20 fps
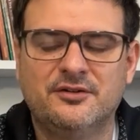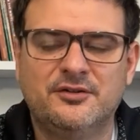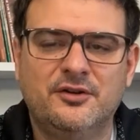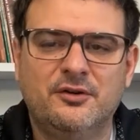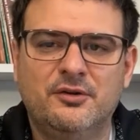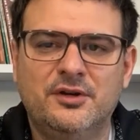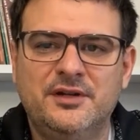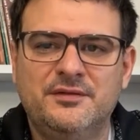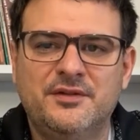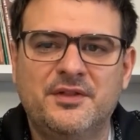Or
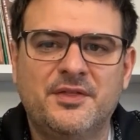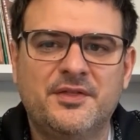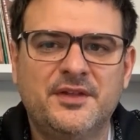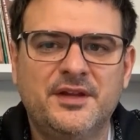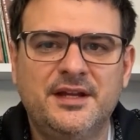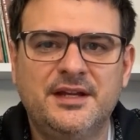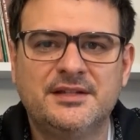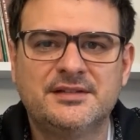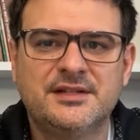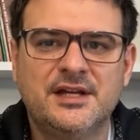no one even
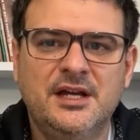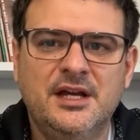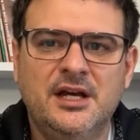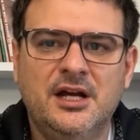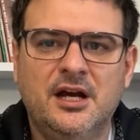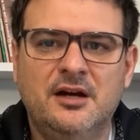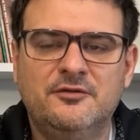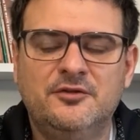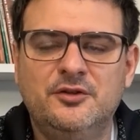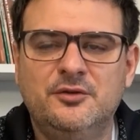thinks
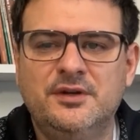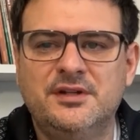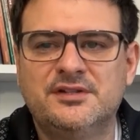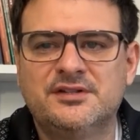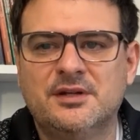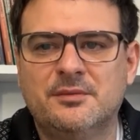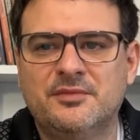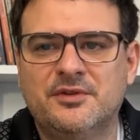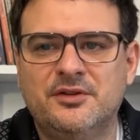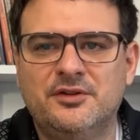of doing
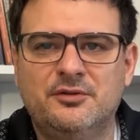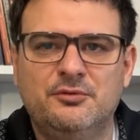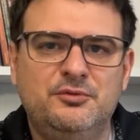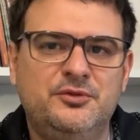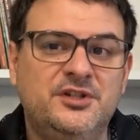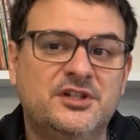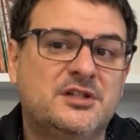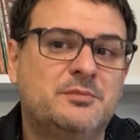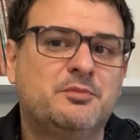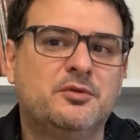something to
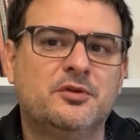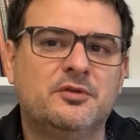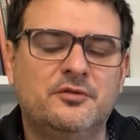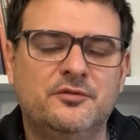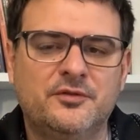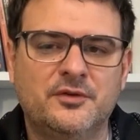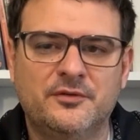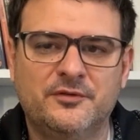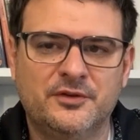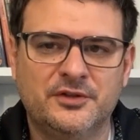
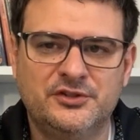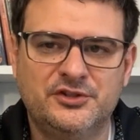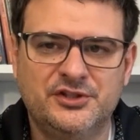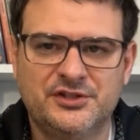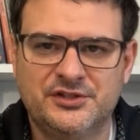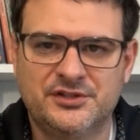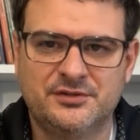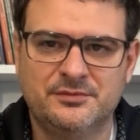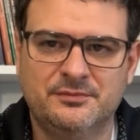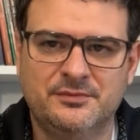disprove
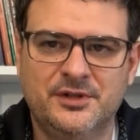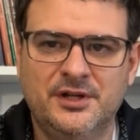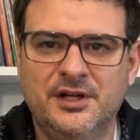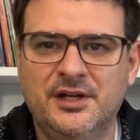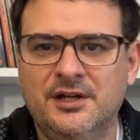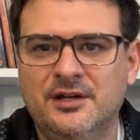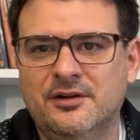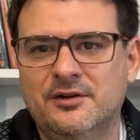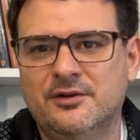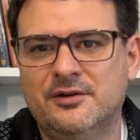phlogiston
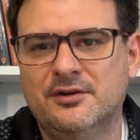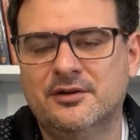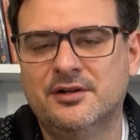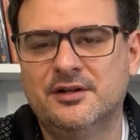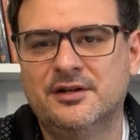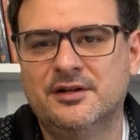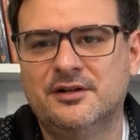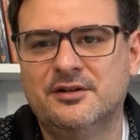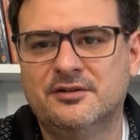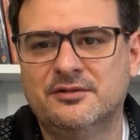
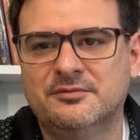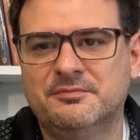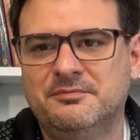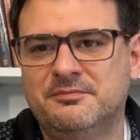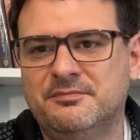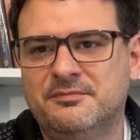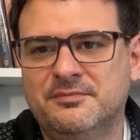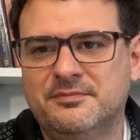or